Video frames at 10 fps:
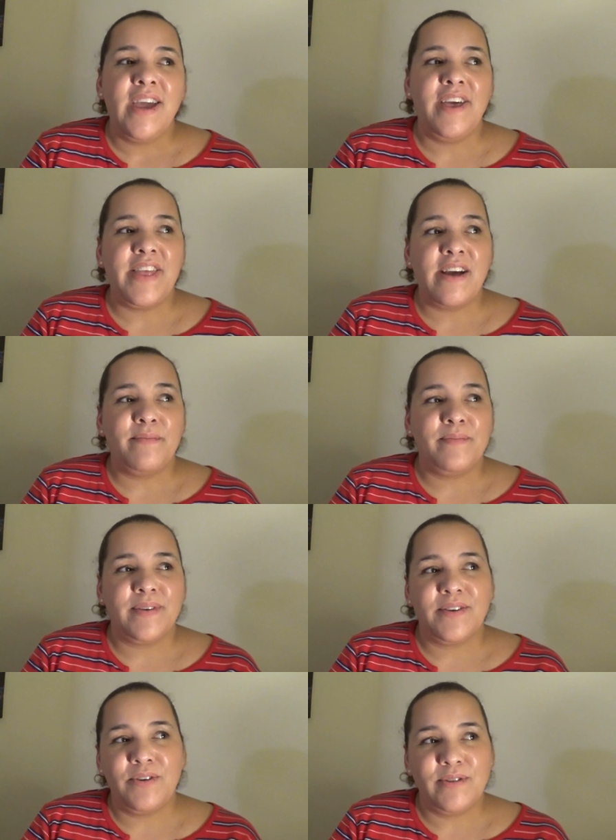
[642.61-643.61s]
And that
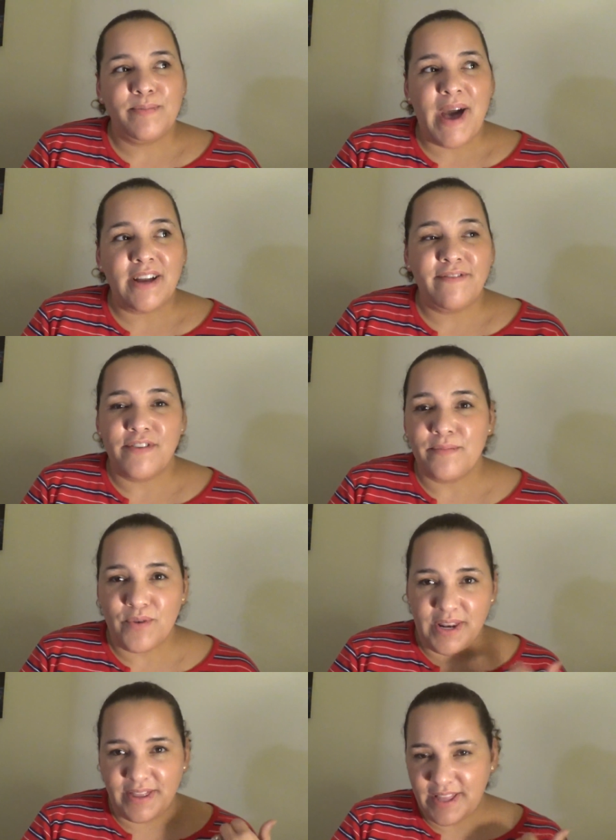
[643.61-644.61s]
goes back from
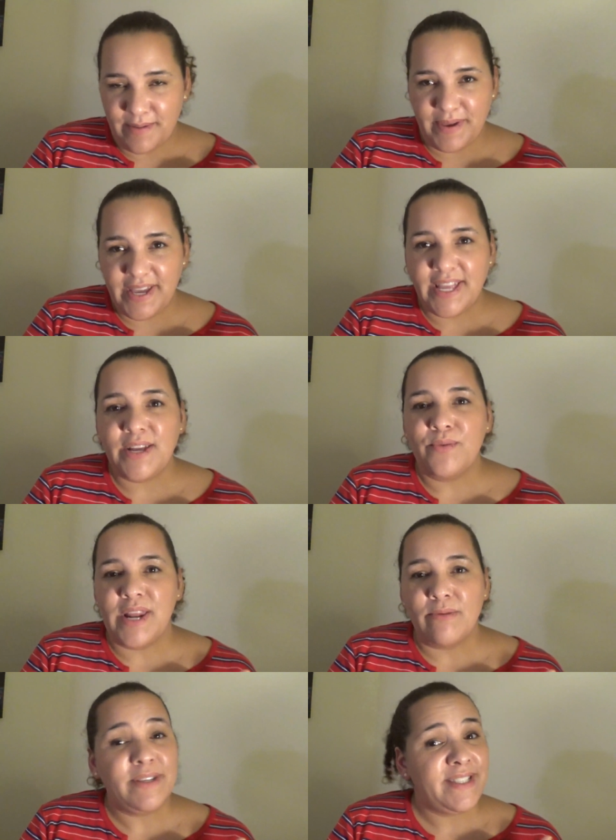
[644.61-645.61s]
what in the beginning when
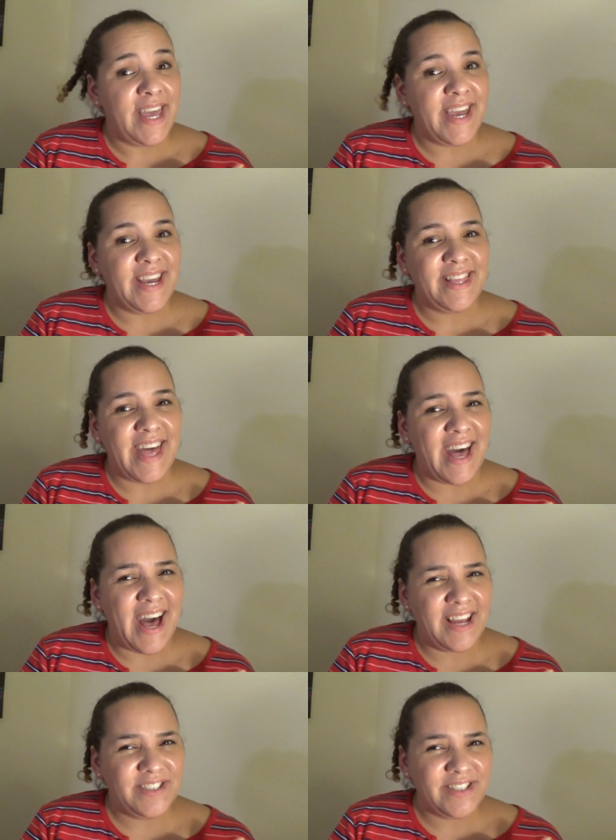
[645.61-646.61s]
I was saying
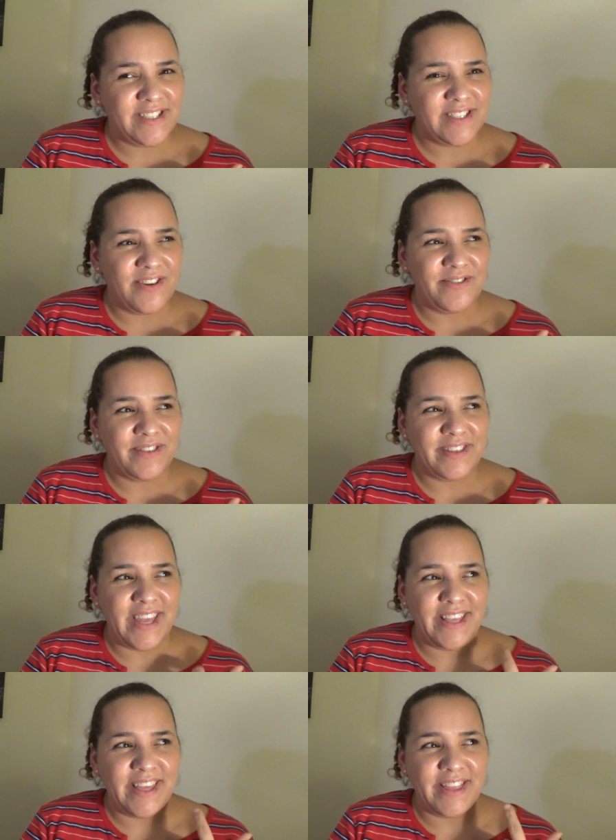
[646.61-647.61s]
that I just don't
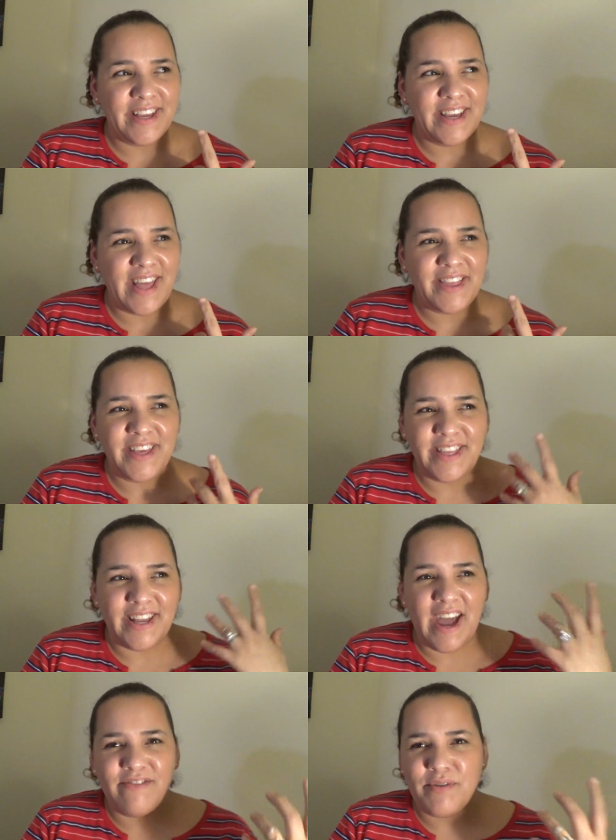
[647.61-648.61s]
think that the I think the
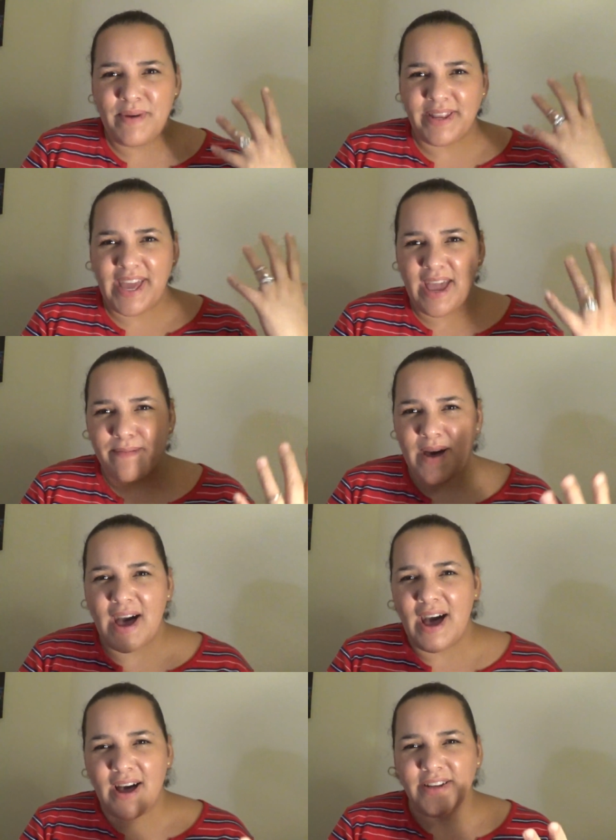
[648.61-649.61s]
government came
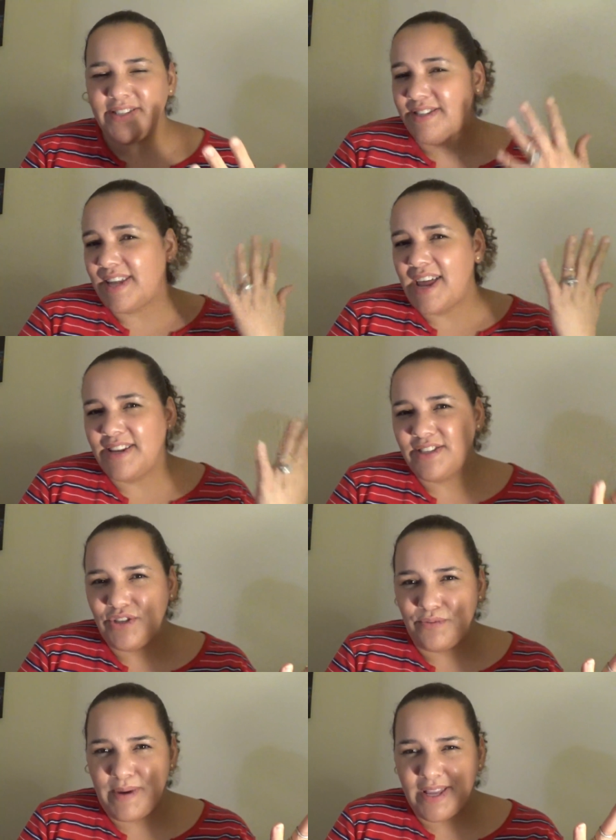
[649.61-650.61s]
uh, decided
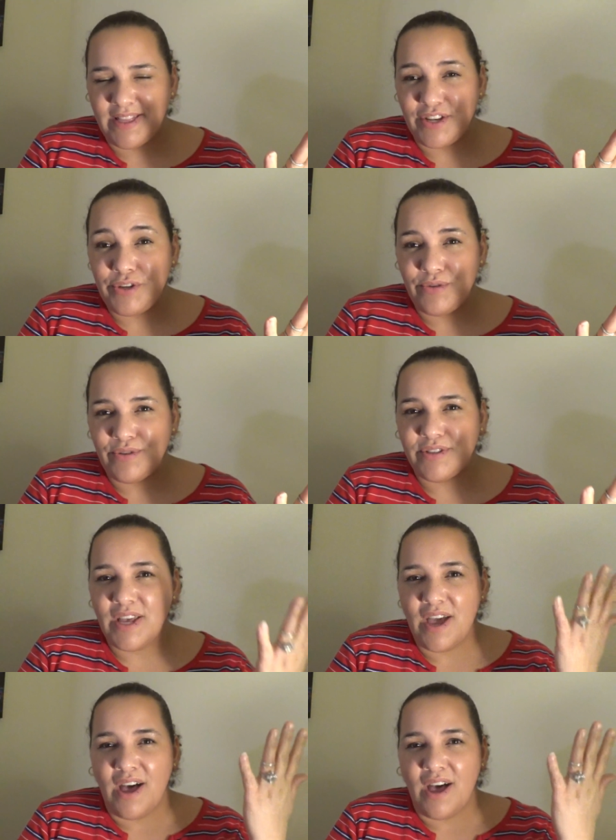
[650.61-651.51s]
to make the news